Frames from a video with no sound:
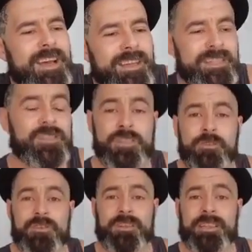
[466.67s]
it's
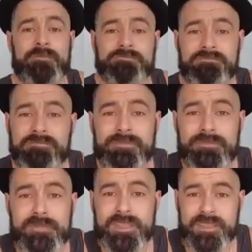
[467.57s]
usually
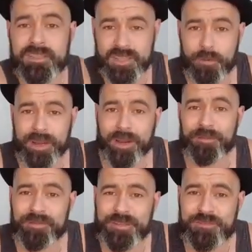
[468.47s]
the doing
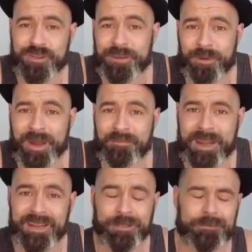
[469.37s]
of the straight white
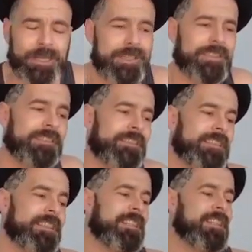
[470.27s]
male, right?
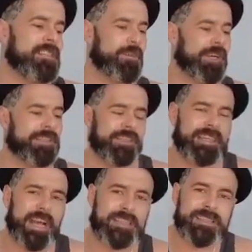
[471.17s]
So I can
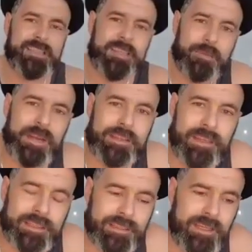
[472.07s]
kind of see
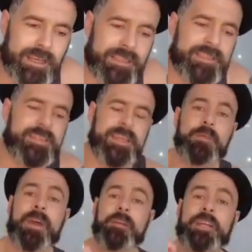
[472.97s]
where I can see
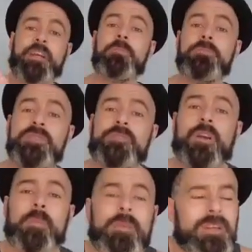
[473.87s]
where it comes
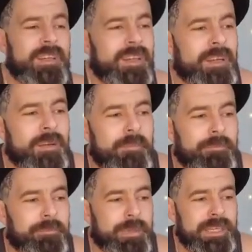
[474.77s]
from.
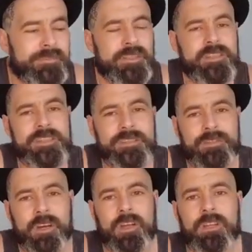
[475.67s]
But you've
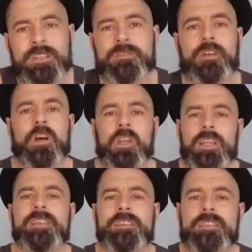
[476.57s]
got to
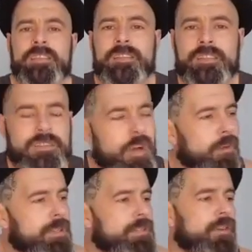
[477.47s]
listen to the
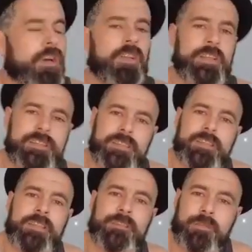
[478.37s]
stories, you've got to listen
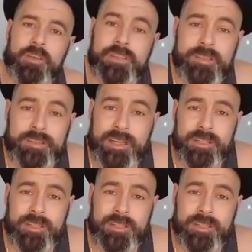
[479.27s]
to the voices, and